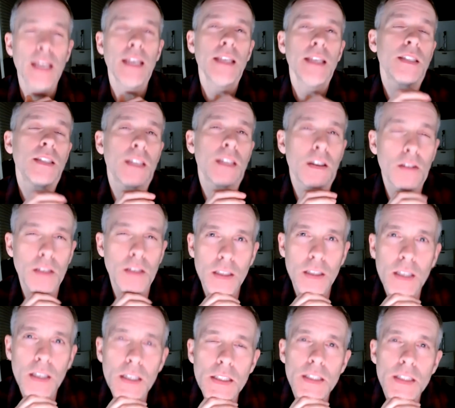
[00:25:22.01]

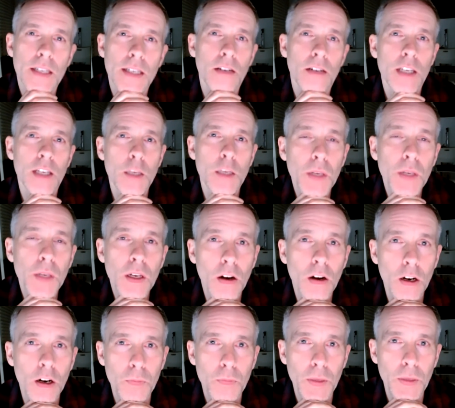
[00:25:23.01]
seriously consider keeping your
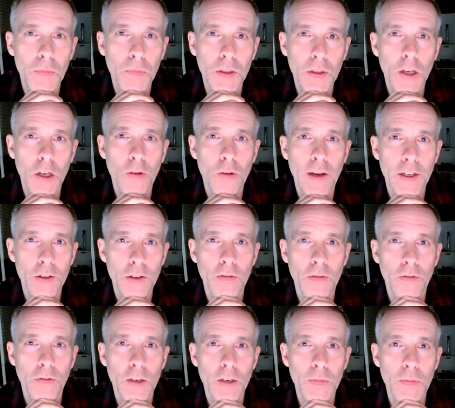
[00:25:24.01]
heartbeat below
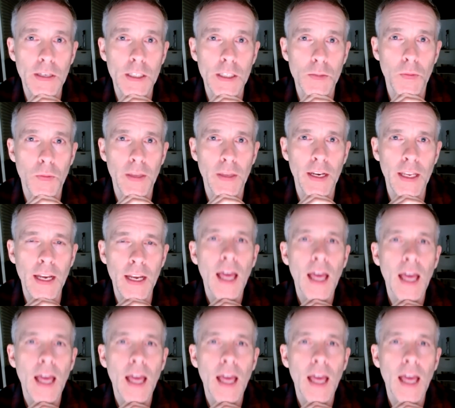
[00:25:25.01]
140 beats per minute.